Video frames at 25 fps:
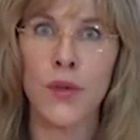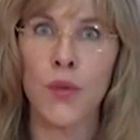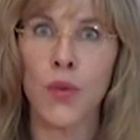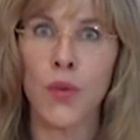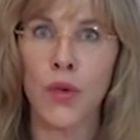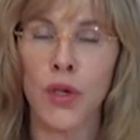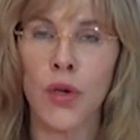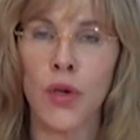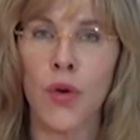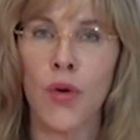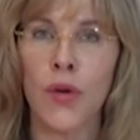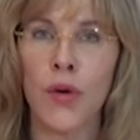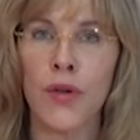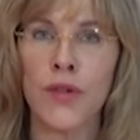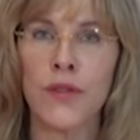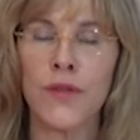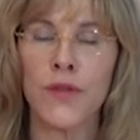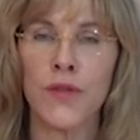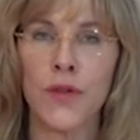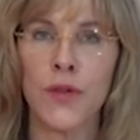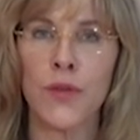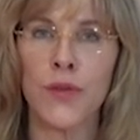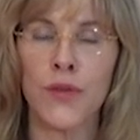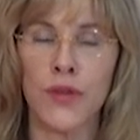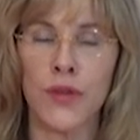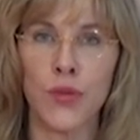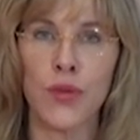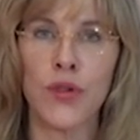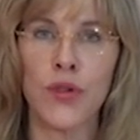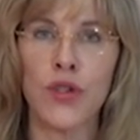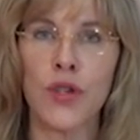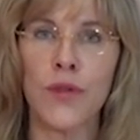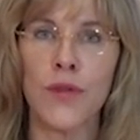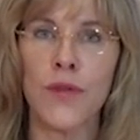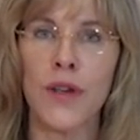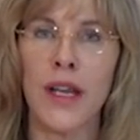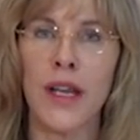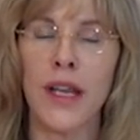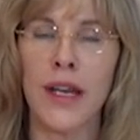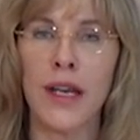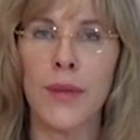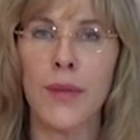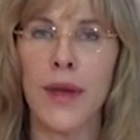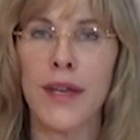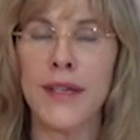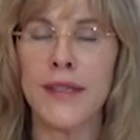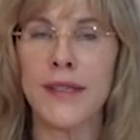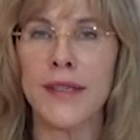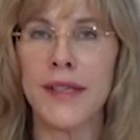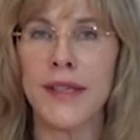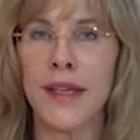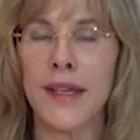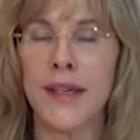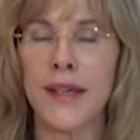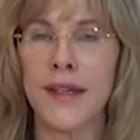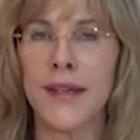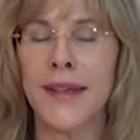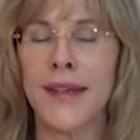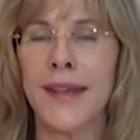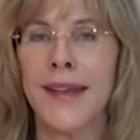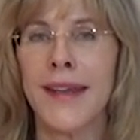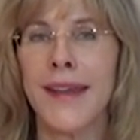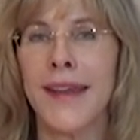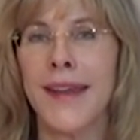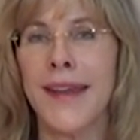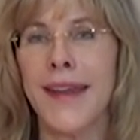a workhorse for rejuvenating my skin.